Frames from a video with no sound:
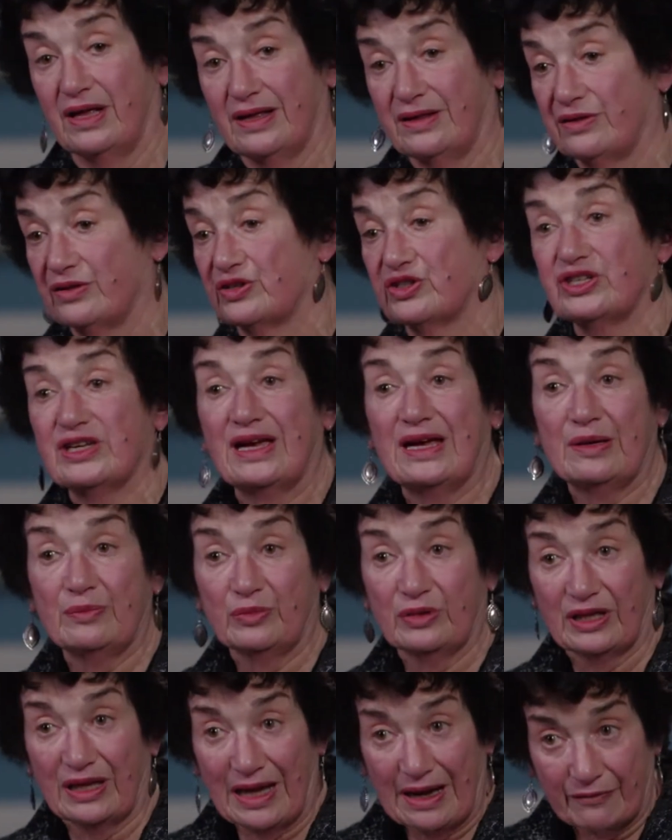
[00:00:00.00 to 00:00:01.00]
the
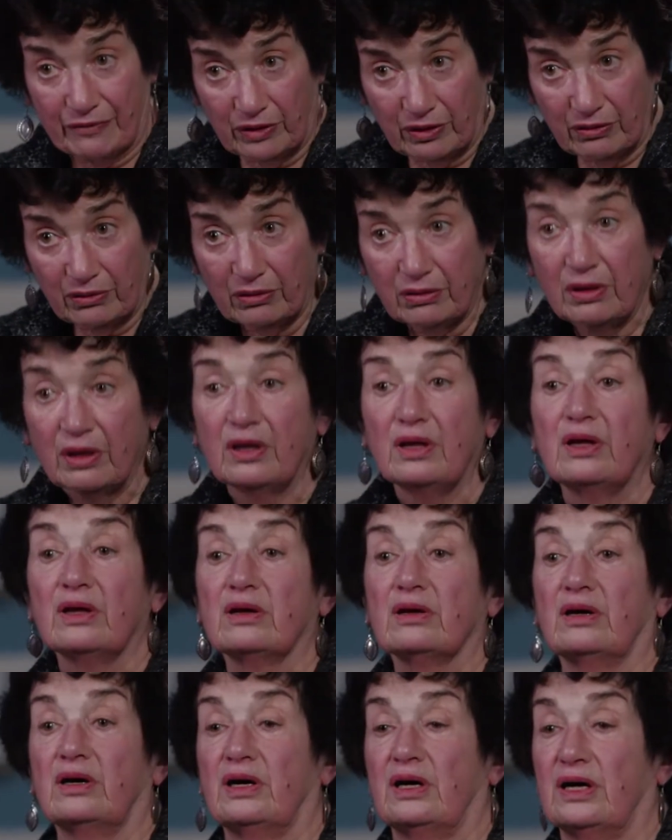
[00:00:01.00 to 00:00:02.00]
same level
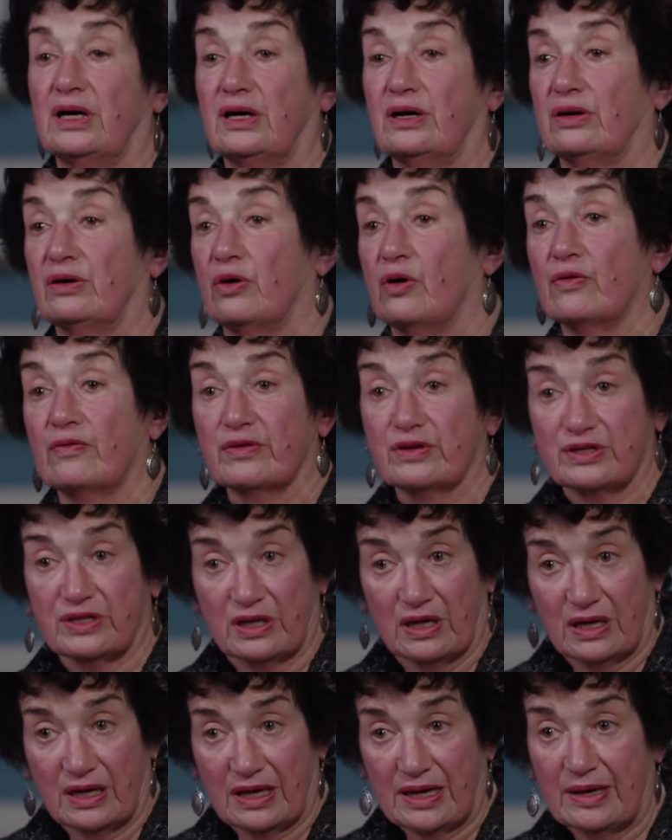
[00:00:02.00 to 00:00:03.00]
over
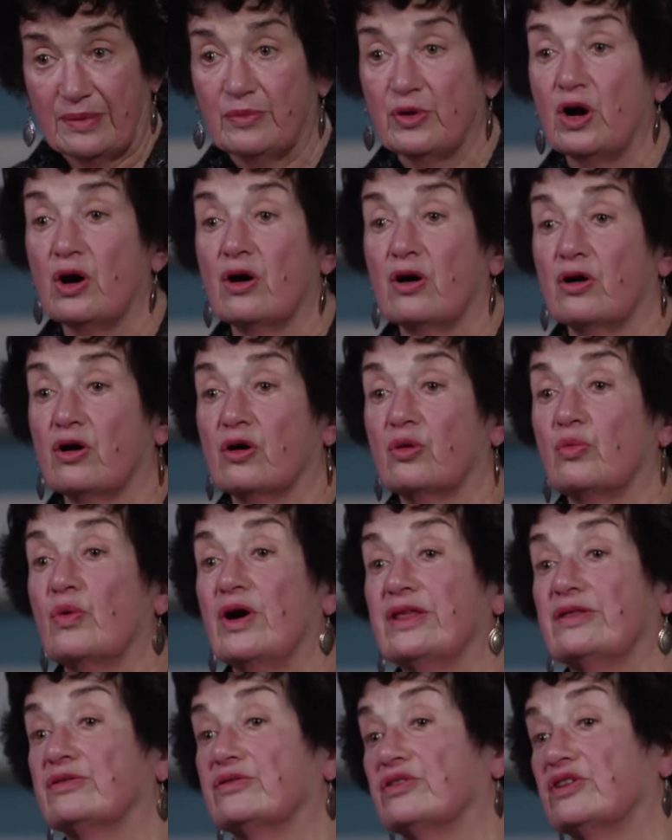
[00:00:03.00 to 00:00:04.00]
time, or
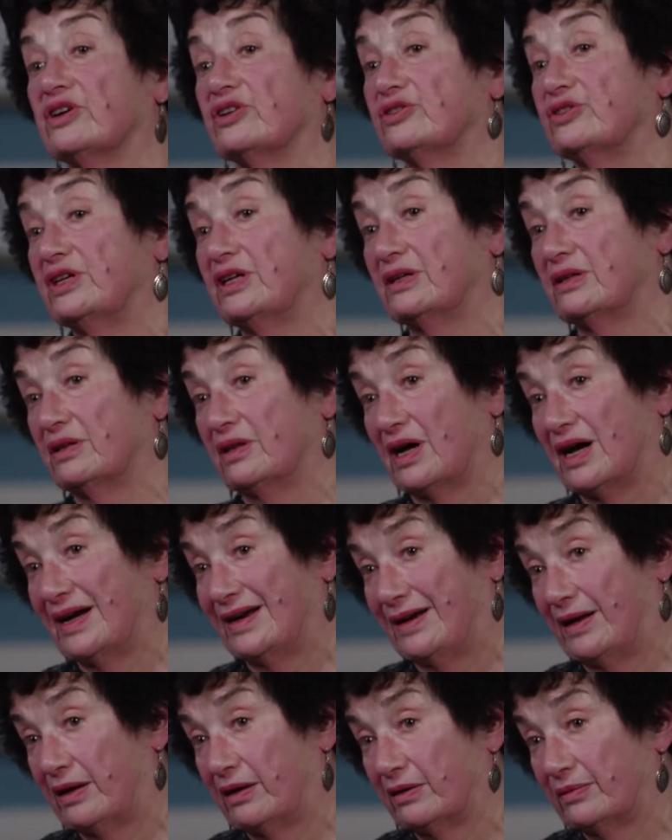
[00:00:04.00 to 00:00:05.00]
whether they're
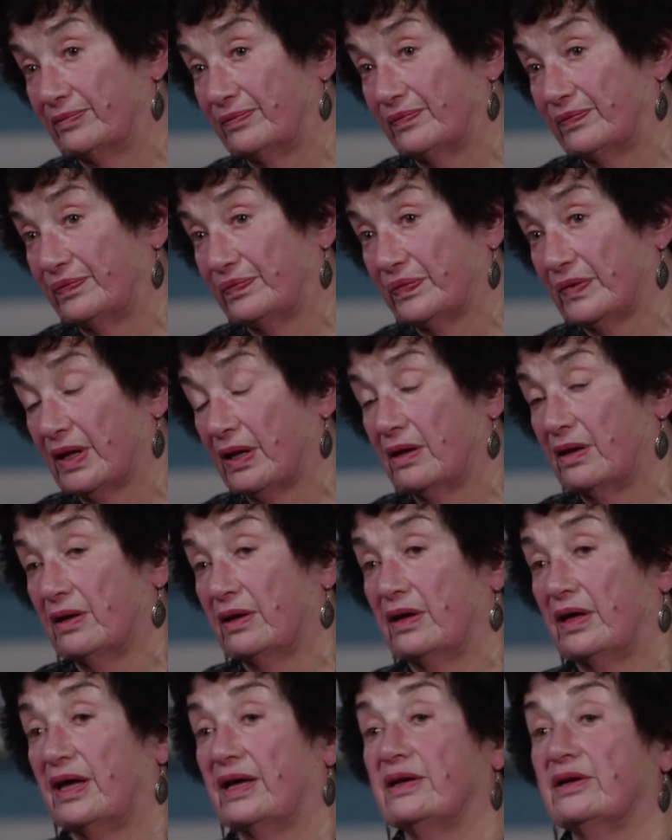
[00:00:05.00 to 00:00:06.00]
declining.
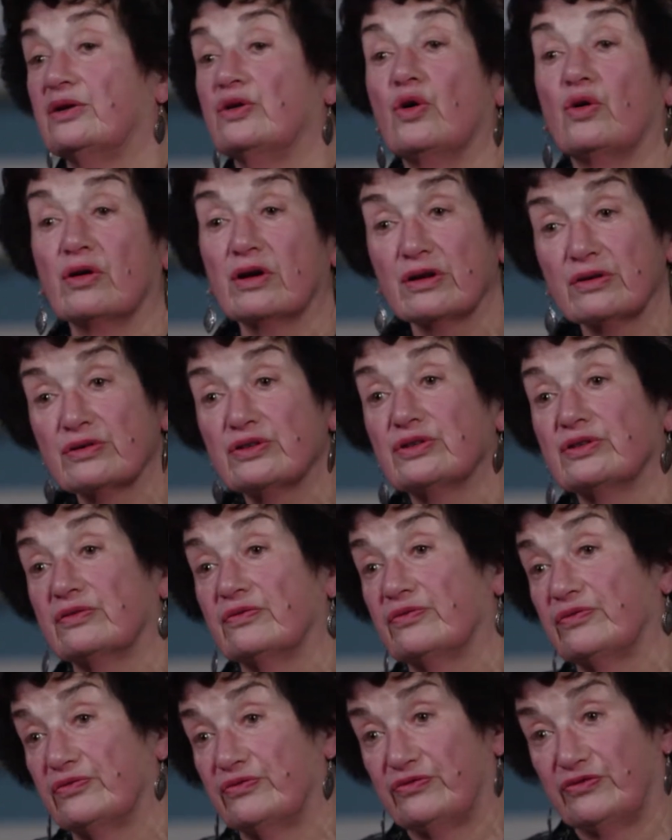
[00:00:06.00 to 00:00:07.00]
And in order
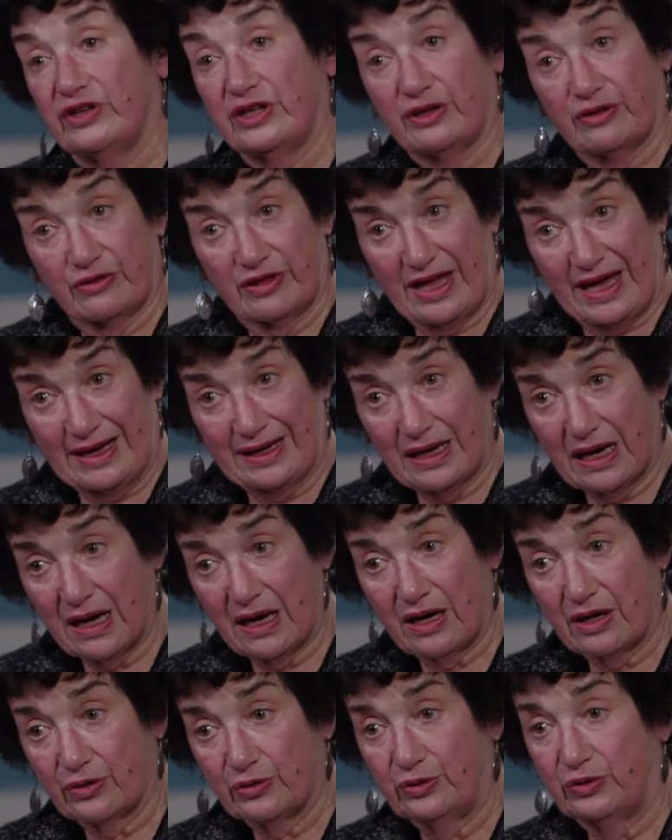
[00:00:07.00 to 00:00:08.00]
to figure that
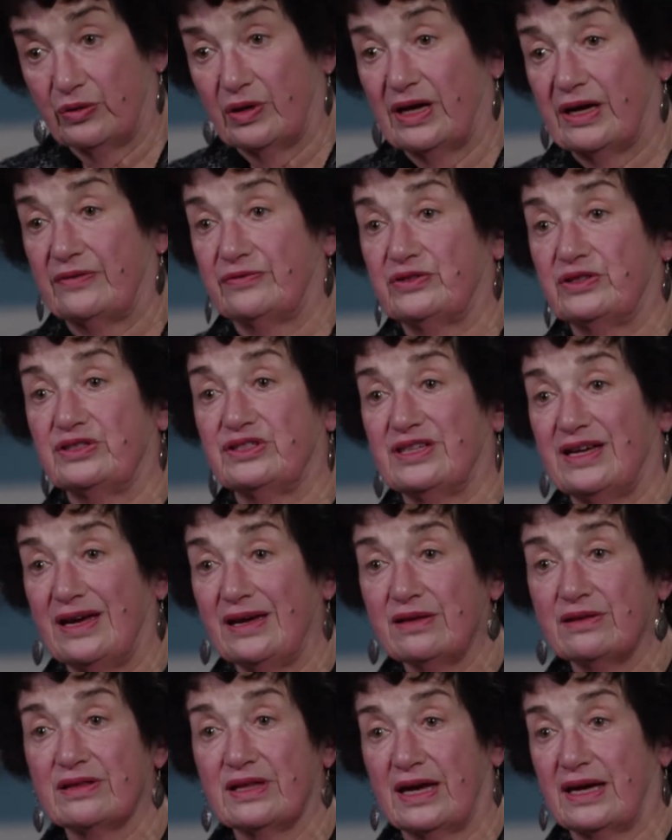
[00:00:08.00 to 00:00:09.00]
out, you have to
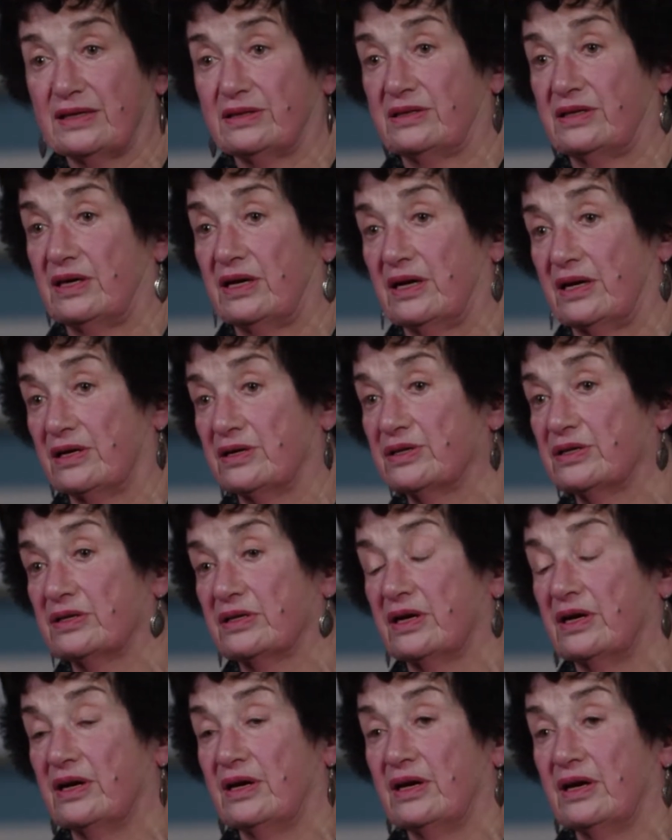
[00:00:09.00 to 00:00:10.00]
take that
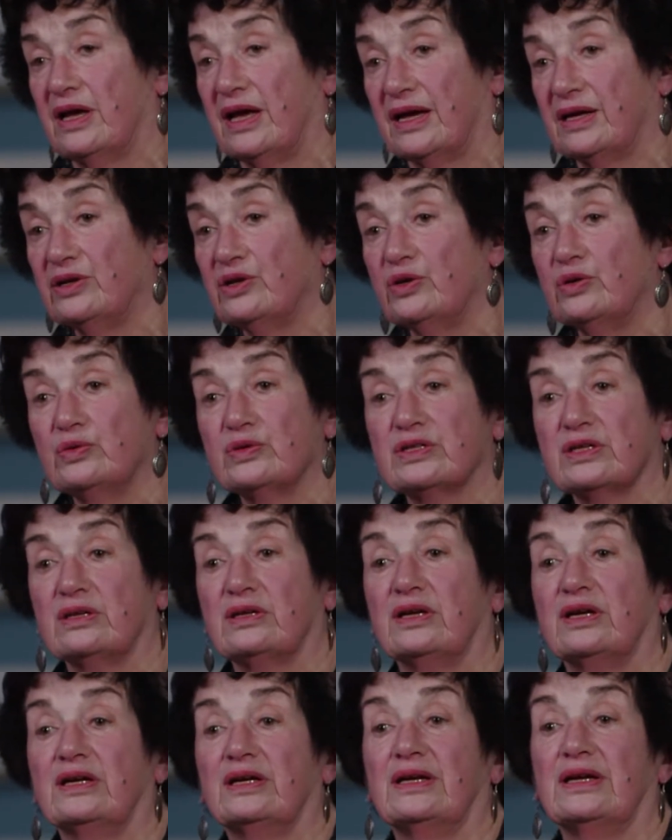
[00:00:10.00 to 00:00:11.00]
test and use
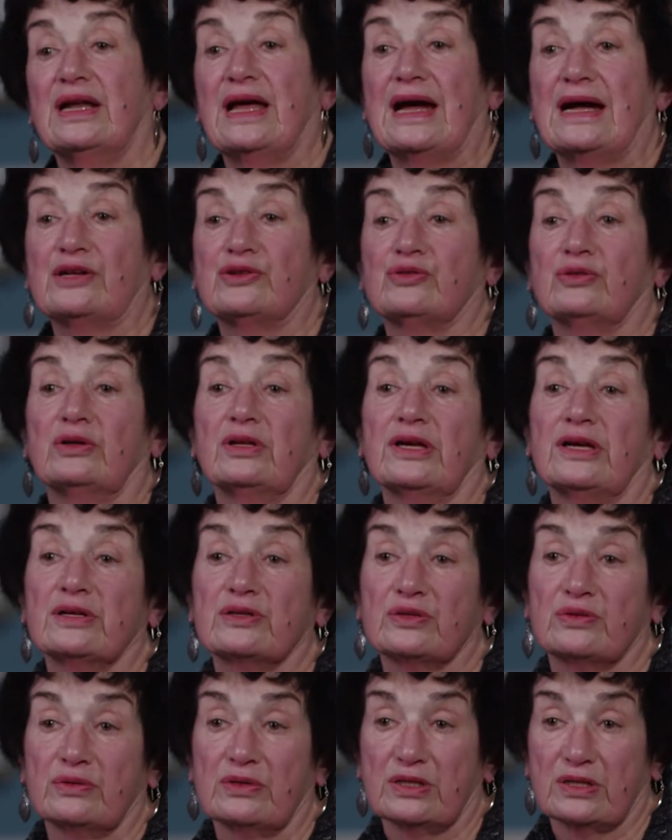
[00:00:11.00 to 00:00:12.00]
it in a natural
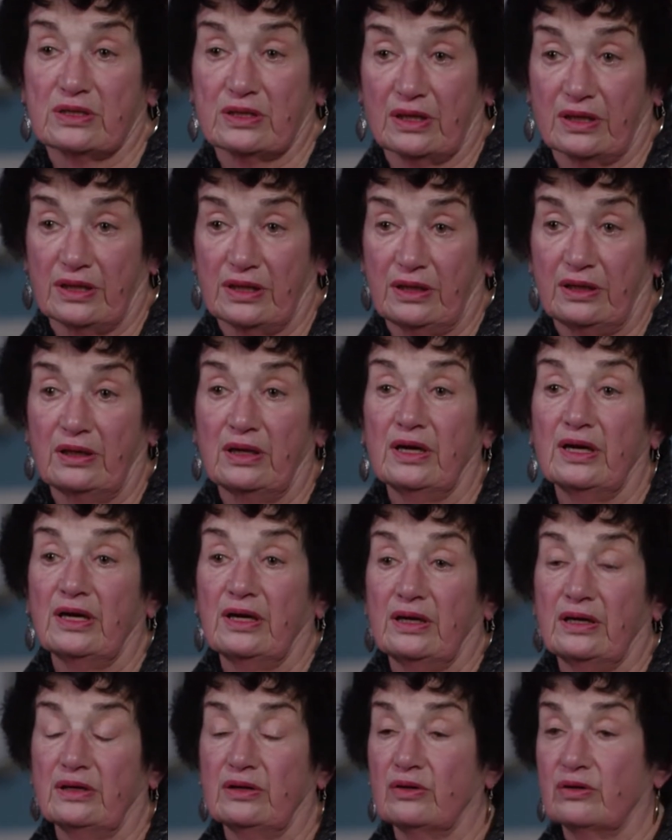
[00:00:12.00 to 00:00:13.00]
history study
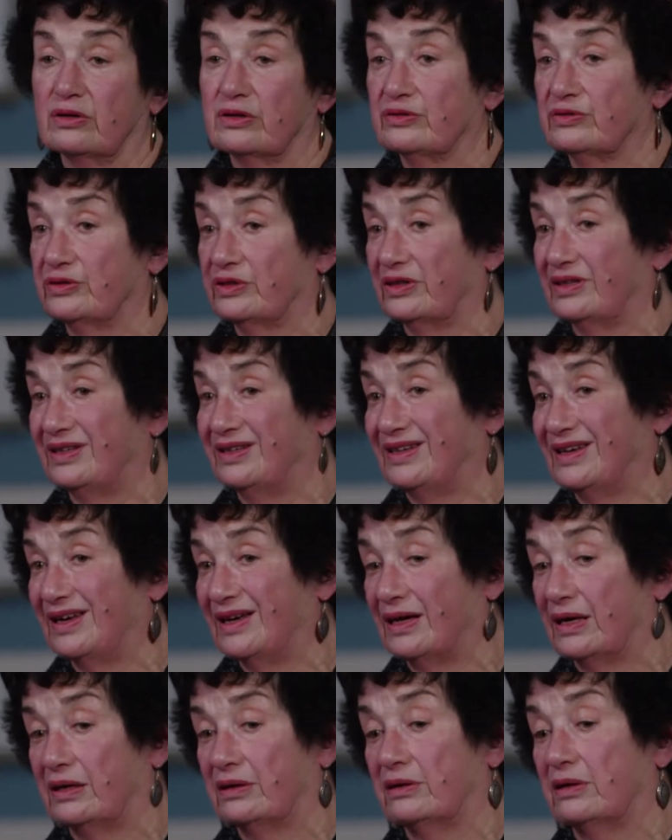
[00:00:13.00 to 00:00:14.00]
in order to
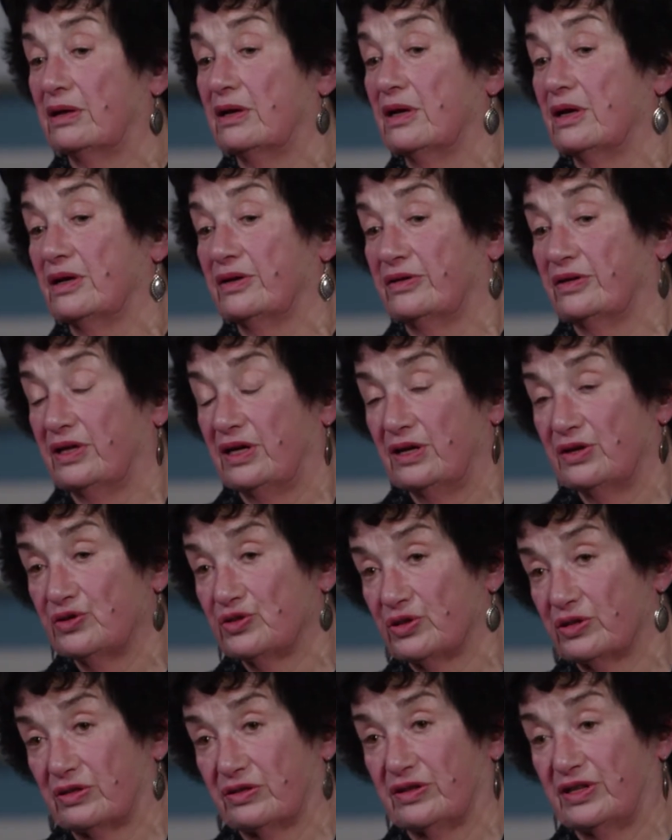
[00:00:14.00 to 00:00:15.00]
get
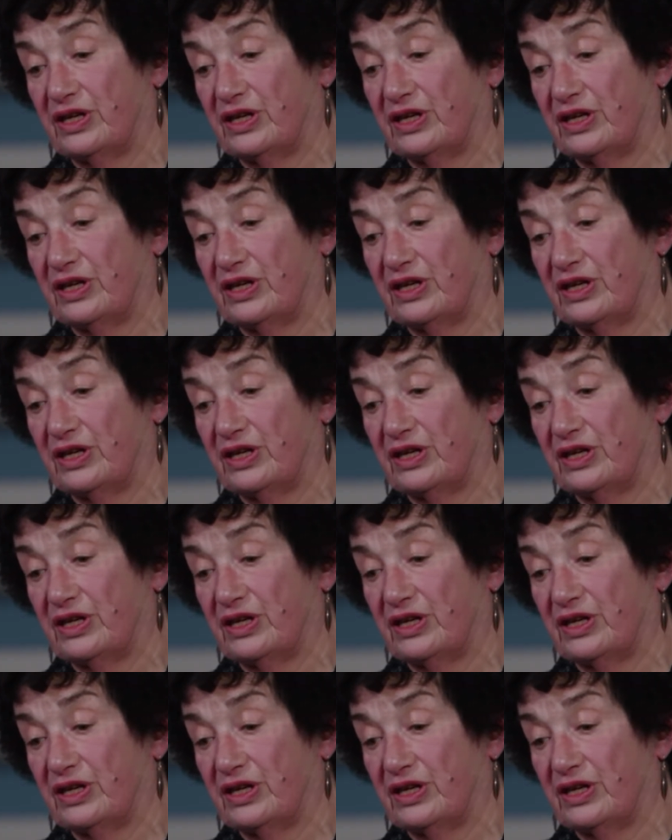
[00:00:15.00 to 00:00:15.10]
these